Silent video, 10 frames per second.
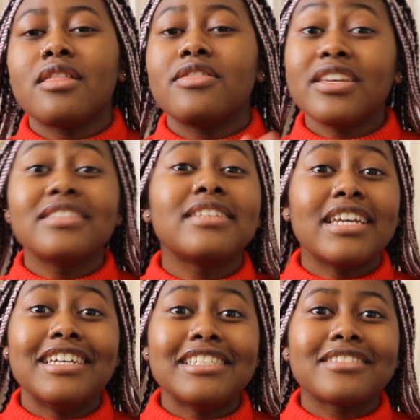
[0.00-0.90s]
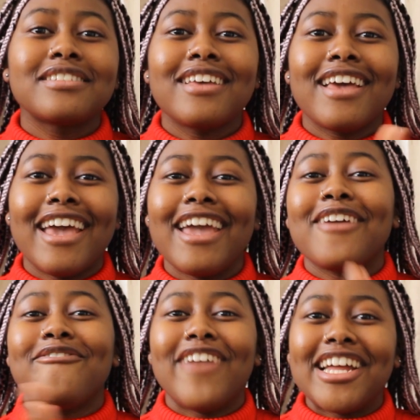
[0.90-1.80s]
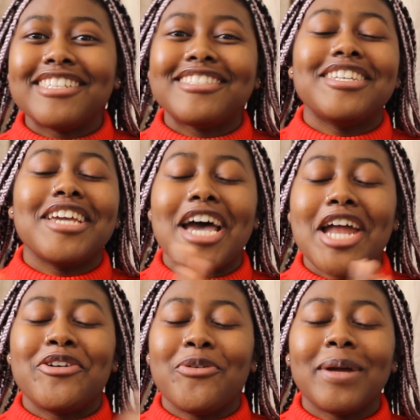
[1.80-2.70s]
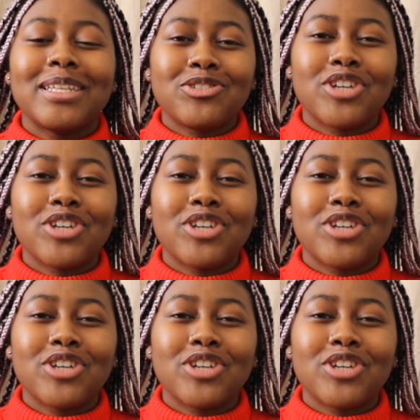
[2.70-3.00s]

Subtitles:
This is a fantasy and romance